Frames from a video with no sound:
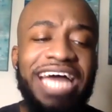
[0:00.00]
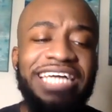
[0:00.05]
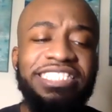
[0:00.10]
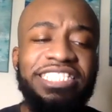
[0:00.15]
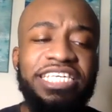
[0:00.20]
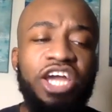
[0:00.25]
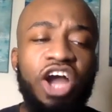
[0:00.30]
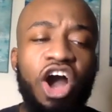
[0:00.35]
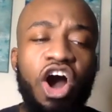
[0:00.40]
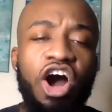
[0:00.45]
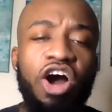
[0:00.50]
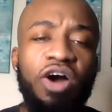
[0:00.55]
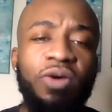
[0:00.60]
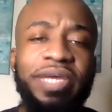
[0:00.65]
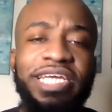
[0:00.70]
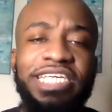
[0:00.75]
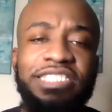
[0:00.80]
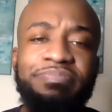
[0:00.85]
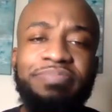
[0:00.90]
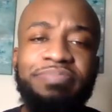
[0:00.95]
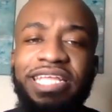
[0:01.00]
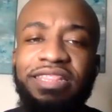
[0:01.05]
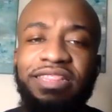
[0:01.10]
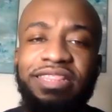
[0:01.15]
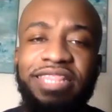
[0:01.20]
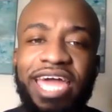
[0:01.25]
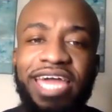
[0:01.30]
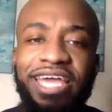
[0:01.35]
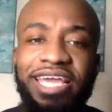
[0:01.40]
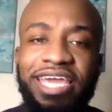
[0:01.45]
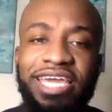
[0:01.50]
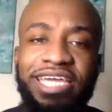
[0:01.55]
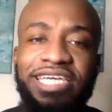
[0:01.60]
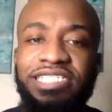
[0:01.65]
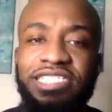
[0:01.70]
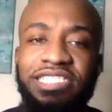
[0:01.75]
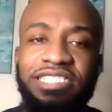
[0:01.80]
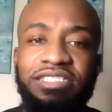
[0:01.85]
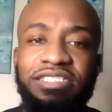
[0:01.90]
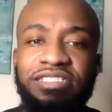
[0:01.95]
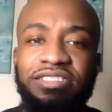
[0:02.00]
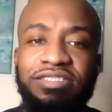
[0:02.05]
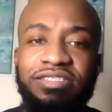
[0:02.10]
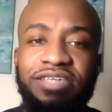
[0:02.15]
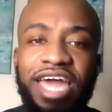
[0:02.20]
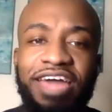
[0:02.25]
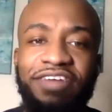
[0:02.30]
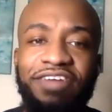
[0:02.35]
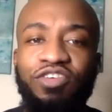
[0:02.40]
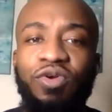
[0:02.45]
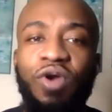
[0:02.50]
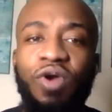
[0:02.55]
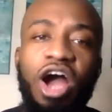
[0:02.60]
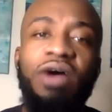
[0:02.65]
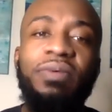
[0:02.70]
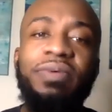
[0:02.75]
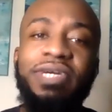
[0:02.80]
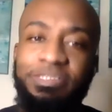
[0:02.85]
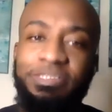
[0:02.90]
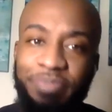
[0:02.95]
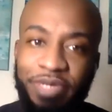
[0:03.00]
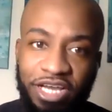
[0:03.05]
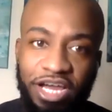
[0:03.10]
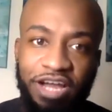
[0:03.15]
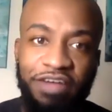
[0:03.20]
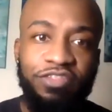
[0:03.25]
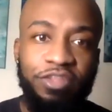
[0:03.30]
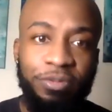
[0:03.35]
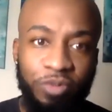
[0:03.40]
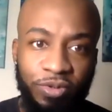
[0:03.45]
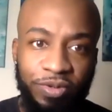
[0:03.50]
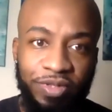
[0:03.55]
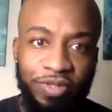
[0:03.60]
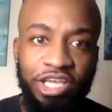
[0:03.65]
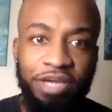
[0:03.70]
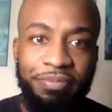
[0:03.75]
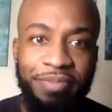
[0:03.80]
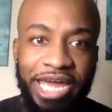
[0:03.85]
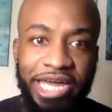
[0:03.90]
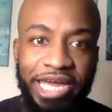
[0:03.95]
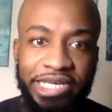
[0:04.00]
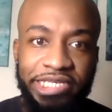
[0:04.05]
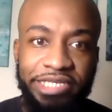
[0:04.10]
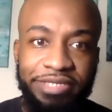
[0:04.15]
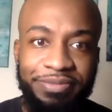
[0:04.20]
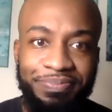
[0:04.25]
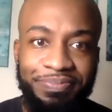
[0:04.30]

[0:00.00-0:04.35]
it always been that case? Have you always been comfortable with your body?